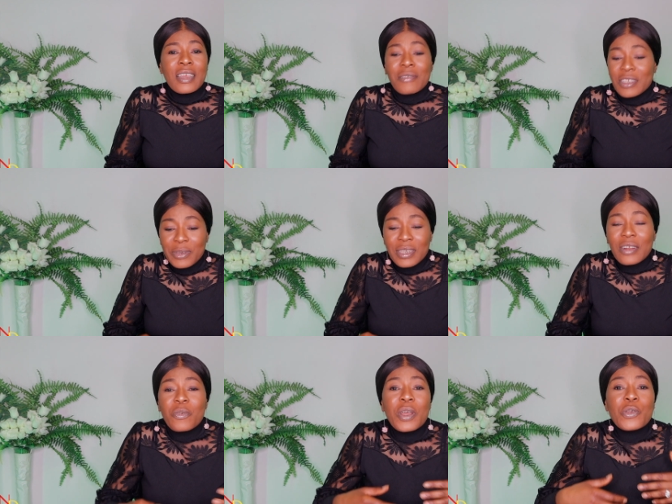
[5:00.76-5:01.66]

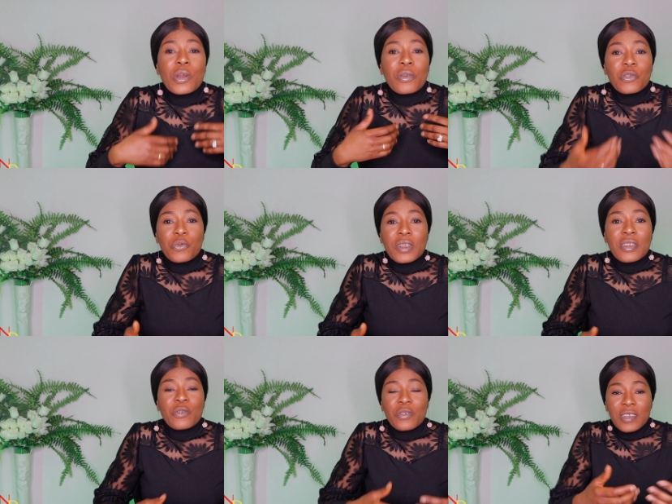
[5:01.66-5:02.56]
especially when you are not
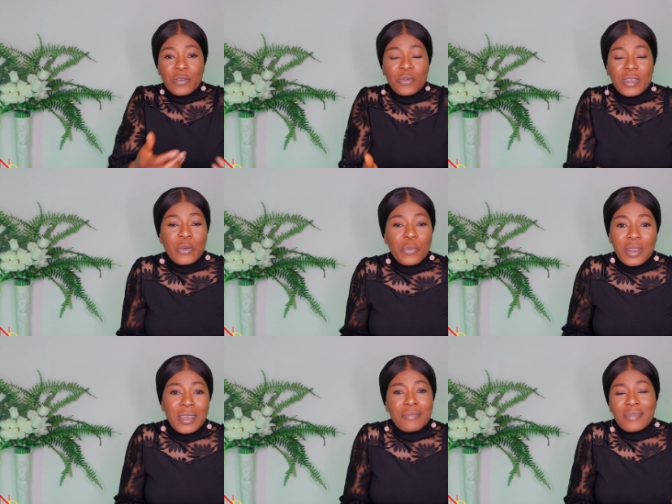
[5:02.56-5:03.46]
ready to settle down
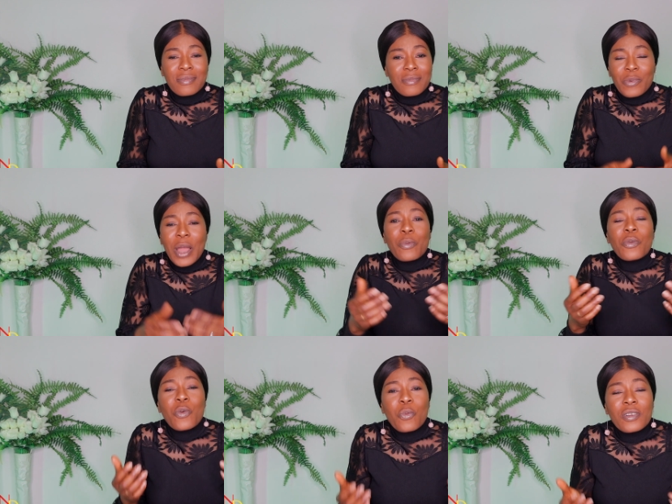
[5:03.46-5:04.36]
with them. Why will
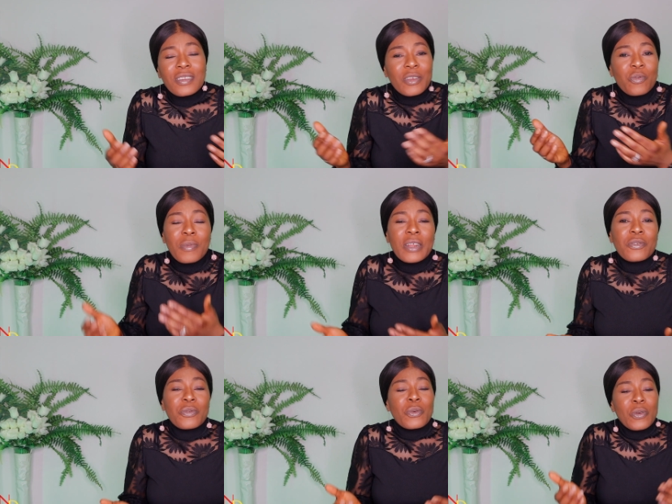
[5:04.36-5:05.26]
you want the woman
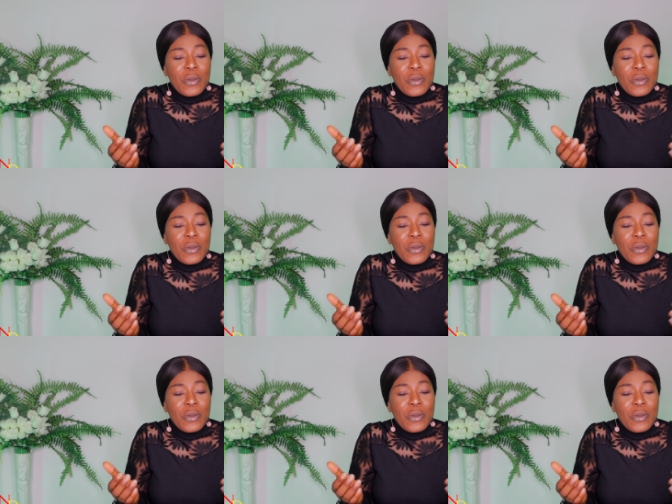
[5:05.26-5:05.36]
to